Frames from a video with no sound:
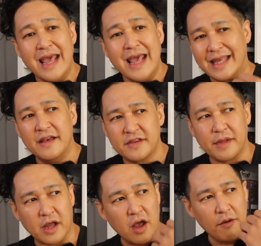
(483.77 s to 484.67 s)
gives them
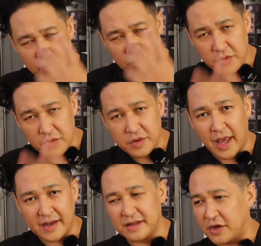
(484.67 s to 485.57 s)
like
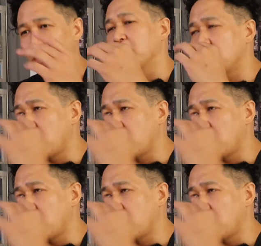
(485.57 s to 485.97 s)
mooncakes, and then your